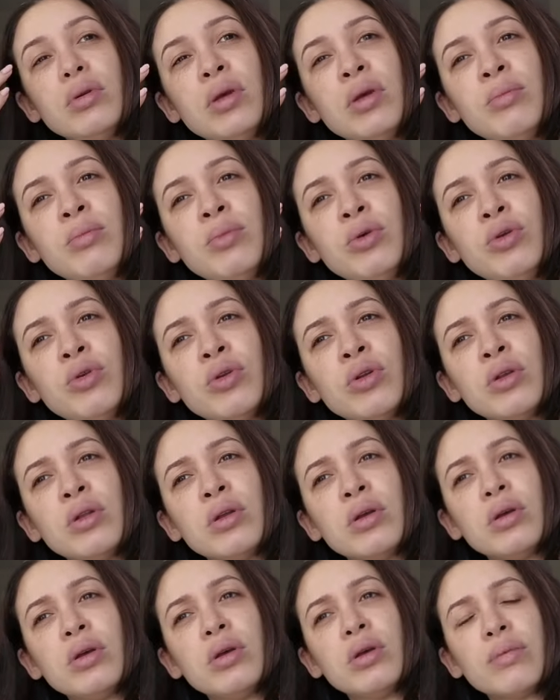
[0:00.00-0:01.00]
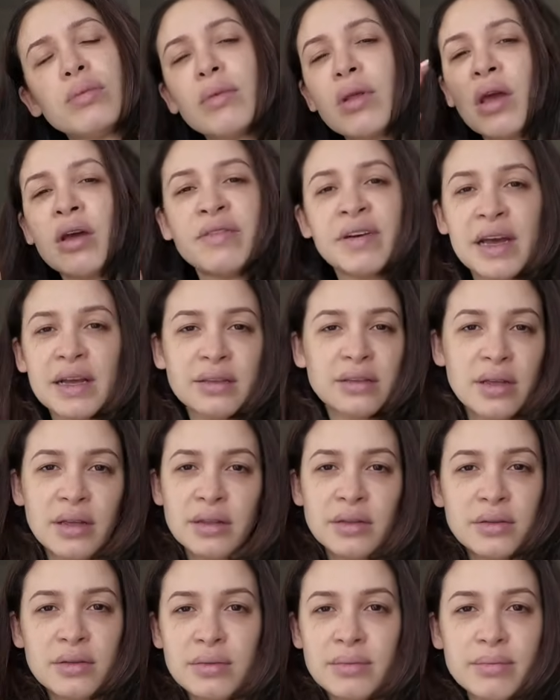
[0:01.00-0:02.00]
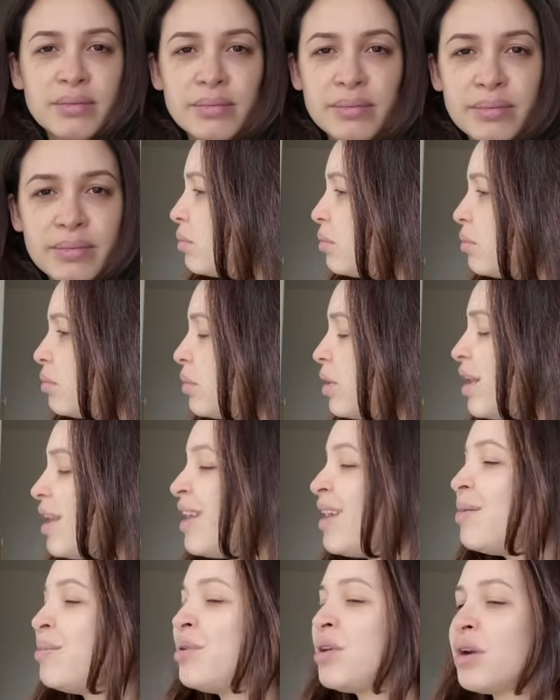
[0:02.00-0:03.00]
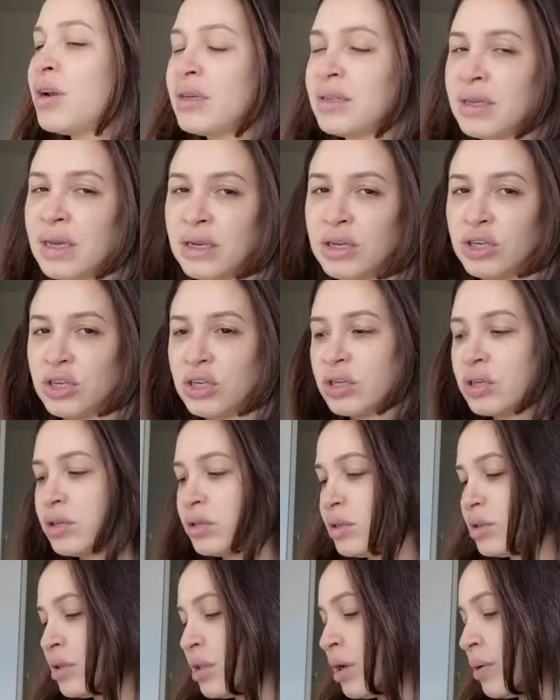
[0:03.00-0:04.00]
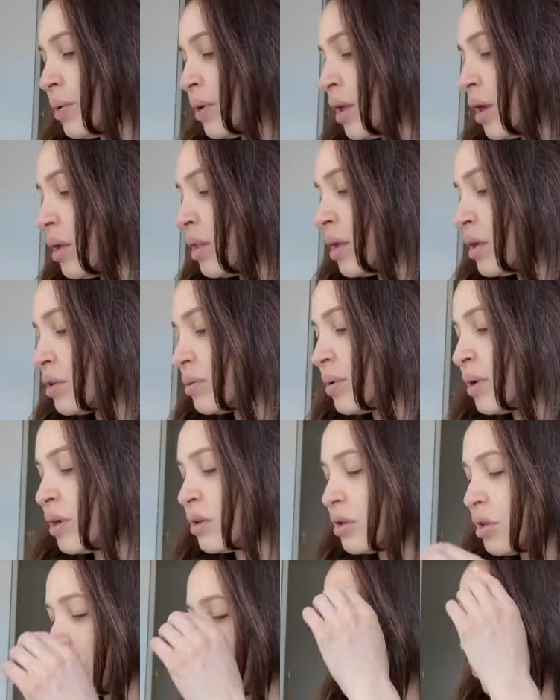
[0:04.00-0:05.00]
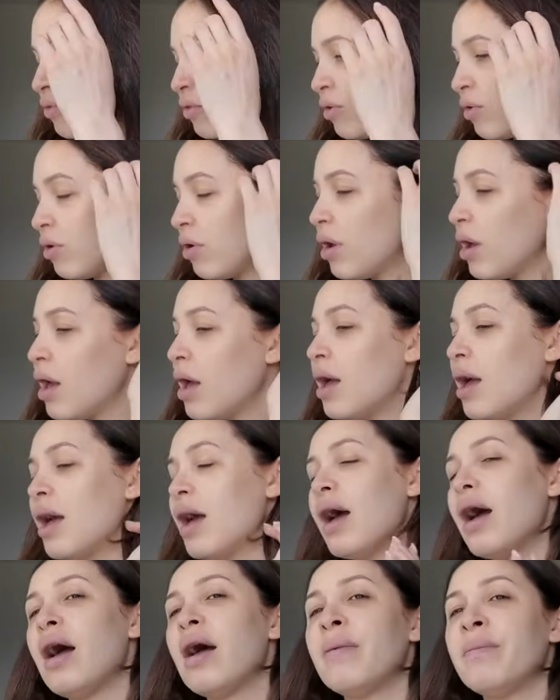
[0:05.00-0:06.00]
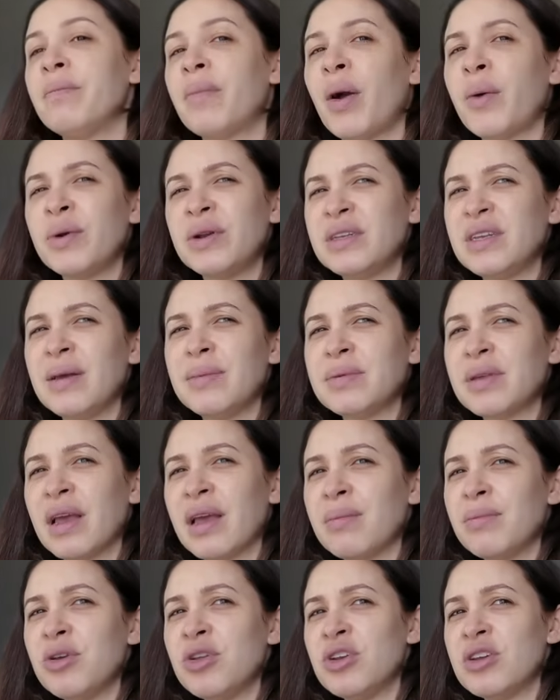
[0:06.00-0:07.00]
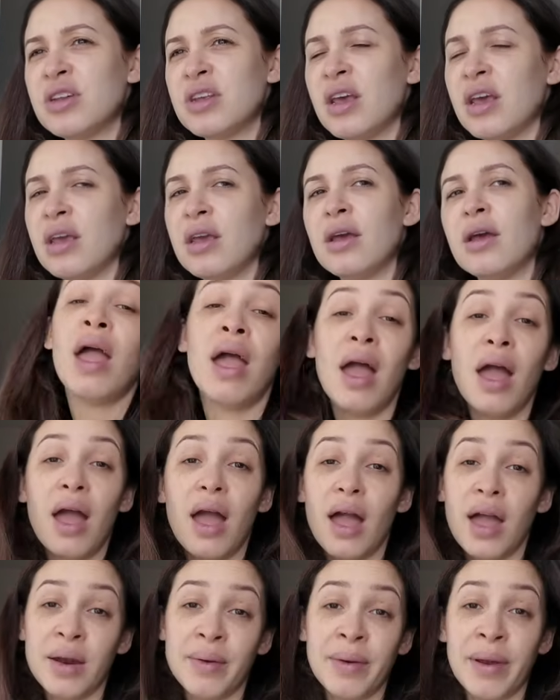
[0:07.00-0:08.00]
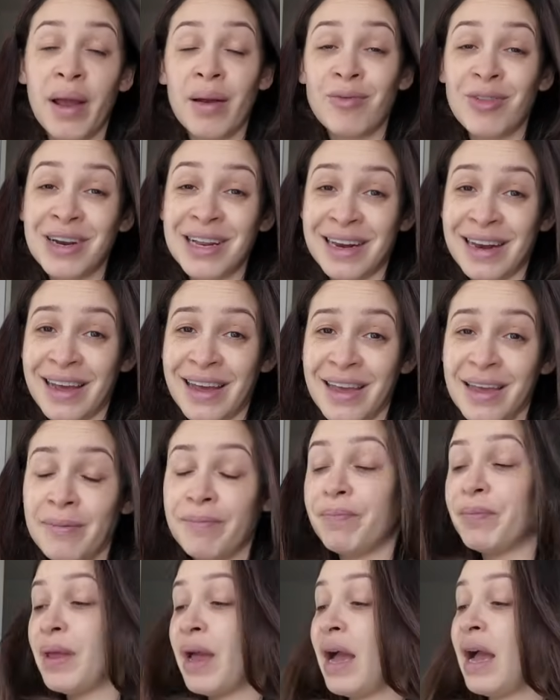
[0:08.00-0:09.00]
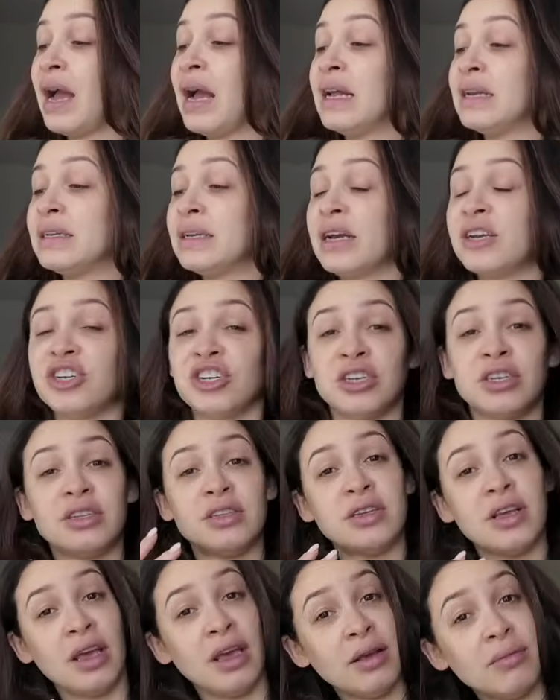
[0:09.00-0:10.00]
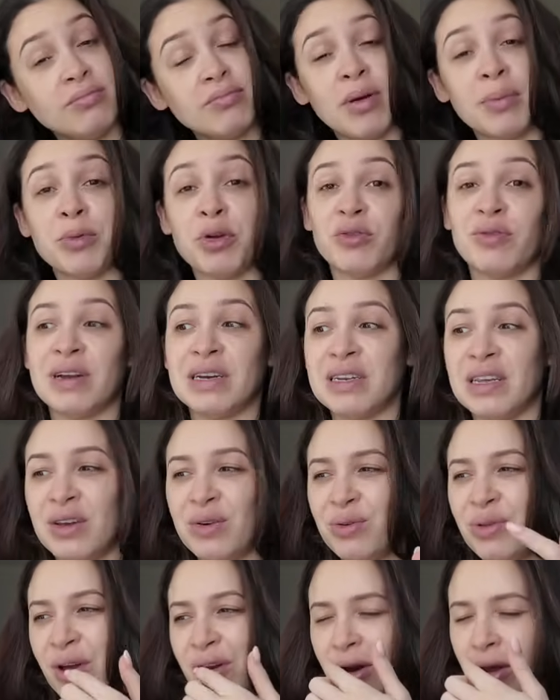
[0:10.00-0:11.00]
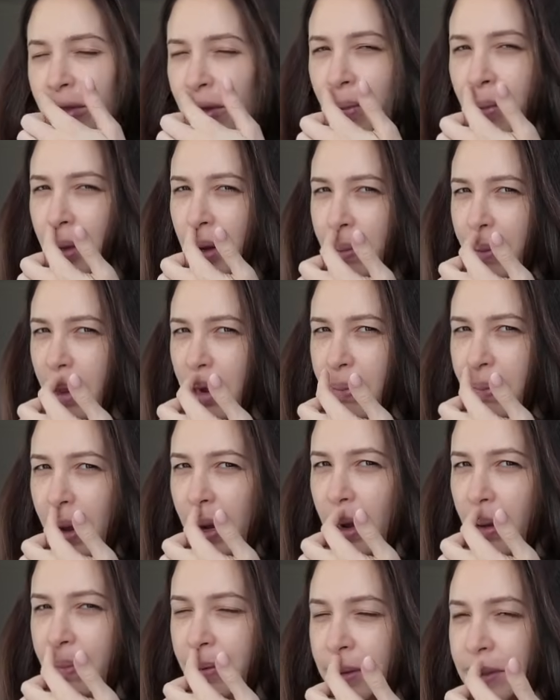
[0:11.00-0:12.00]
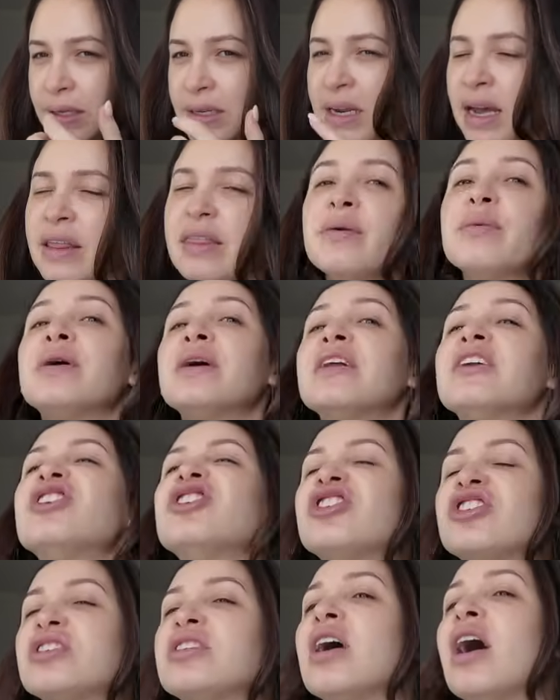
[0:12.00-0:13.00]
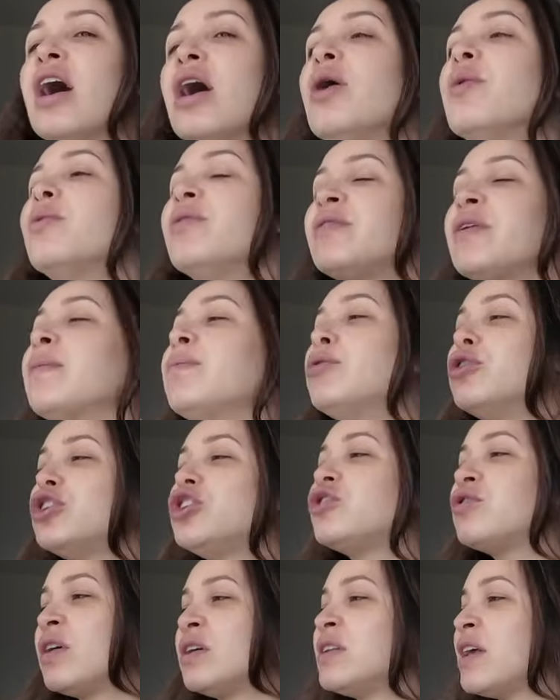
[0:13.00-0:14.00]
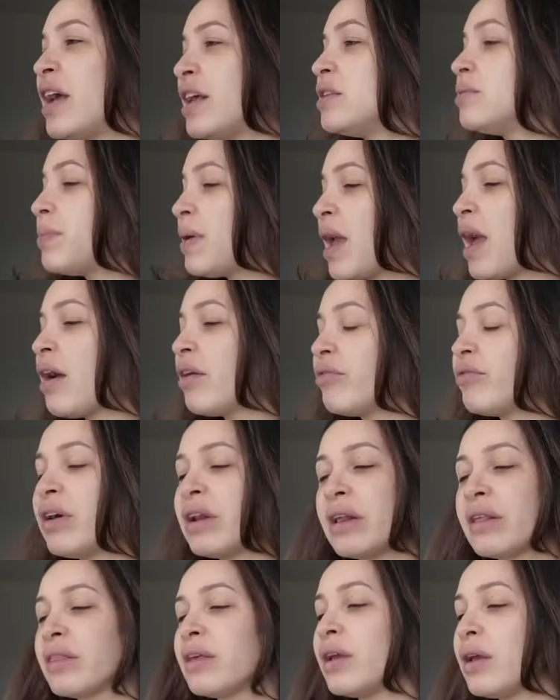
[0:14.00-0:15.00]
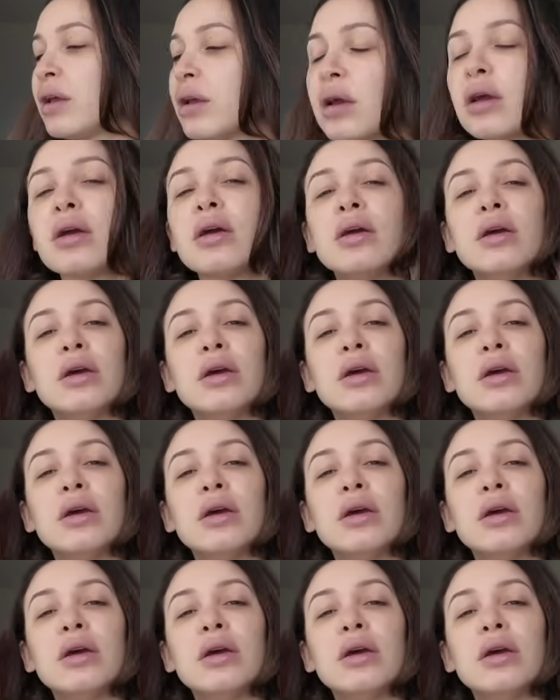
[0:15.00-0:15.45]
her vaccines, immunisations. There we go, that's what I was looking for. I wanted to keep saying immunity. Anyway, I'm running late, and as you can see, I'm not ready, although I don't think I'm going to put any makeup on today. I think we've done moisturiser, SPF, and I think